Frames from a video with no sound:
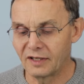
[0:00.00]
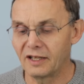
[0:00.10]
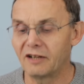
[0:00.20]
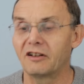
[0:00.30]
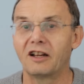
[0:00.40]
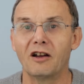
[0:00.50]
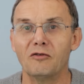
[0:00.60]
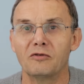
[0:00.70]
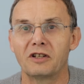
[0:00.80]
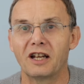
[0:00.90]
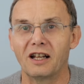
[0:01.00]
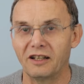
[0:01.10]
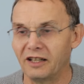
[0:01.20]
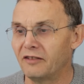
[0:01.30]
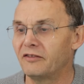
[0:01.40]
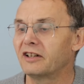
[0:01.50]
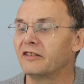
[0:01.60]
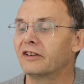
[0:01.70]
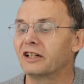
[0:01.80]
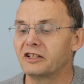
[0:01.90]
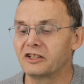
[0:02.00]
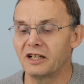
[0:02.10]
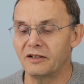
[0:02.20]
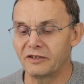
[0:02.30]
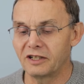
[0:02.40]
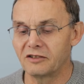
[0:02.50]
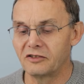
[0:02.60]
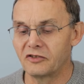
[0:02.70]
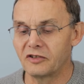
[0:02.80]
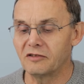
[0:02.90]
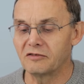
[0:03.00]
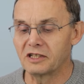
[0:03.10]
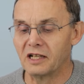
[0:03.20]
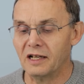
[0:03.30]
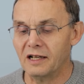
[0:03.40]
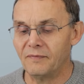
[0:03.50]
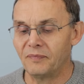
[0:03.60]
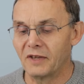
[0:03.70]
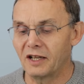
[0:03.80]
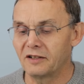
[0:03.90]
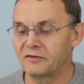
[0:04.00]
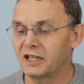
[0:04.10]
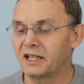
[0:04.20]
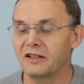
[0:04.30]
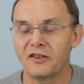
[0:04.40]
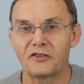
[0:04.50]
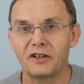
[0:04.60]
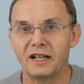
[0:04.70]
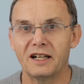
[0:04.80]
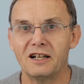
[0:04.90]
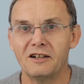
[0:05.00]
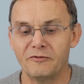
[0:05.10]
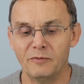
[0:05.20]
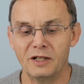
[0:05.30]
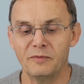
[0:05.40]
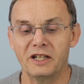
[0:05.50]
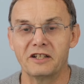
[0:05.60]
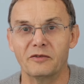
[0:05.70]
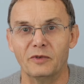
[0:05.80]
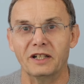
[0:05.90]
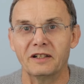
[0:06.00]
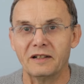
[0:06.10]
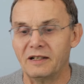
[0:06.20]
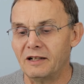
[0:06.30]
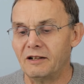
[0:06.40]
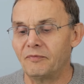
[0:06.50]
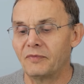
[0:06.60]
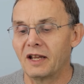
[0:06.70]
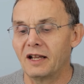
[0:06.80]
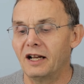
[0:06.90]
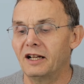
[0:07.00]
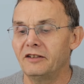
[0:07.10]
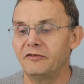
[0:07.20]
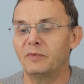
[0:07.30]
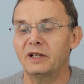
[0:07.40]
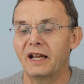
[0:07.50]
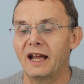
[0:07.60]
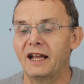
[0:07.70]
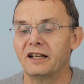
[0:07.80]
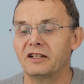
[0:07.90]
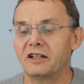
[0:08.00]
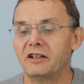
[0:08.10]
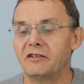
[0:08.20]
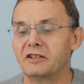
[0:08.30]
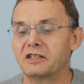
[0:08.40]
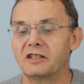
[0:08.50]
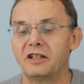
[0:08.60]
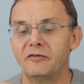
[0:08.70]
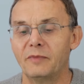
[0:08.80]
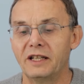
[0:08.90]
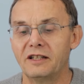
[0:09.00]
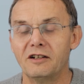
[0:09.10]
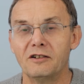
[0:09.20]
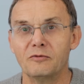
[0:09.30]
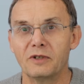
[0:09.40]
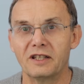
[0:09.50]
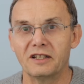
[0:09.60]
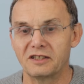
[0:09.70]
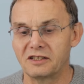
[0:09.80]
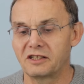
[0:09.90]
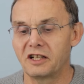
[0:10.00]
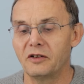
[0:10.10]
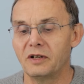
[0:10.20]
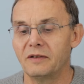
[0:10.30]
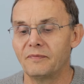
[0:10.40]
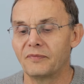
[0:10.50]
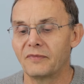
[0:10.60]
a gold colour. They're very, very sharp, very good drills. And I've taken a 3.5 millimeter one. And if by hand you've made the hole with the skewer,